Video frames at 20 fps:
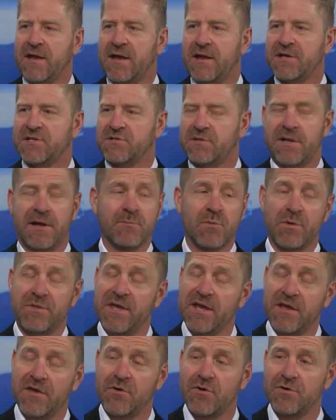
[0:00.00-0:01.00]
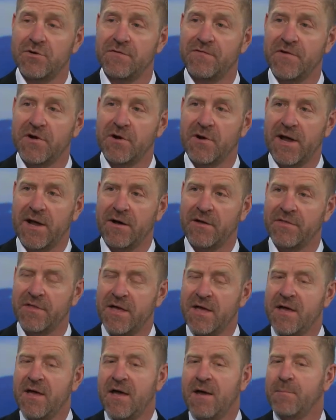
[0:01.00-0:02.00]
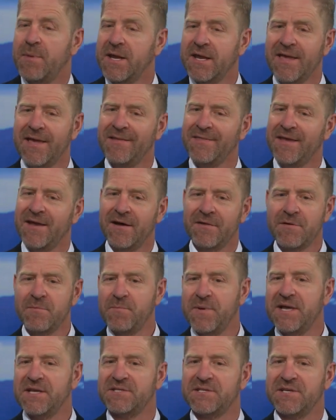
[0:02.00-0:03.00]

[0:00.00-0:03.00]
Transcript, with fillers: It's the number one thing you can do for your health. But again, the other piece